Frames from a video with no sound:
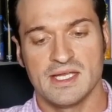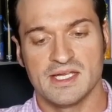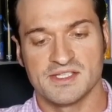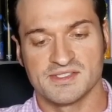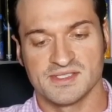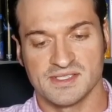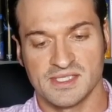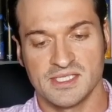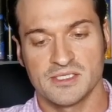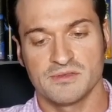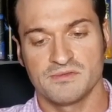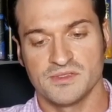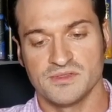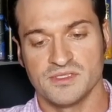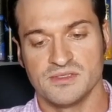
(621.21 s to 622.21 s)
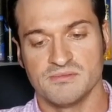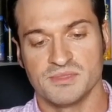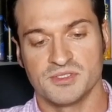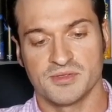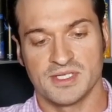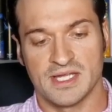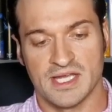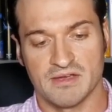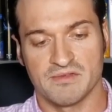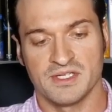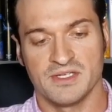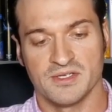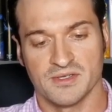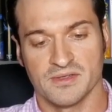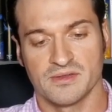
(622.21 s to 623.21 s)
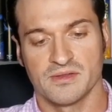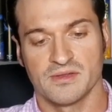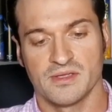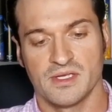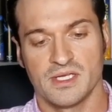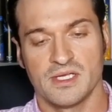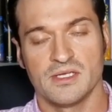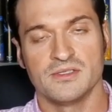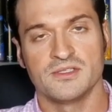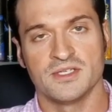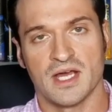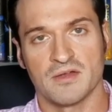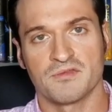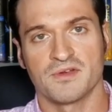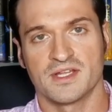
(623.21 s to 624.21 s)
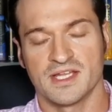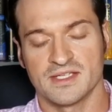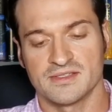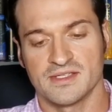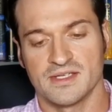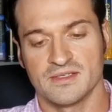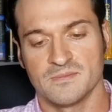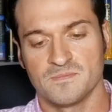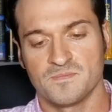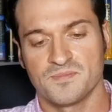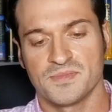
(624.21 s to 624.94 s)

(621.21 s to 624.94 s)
It is the link of union between heaven and earth. Do not forget that.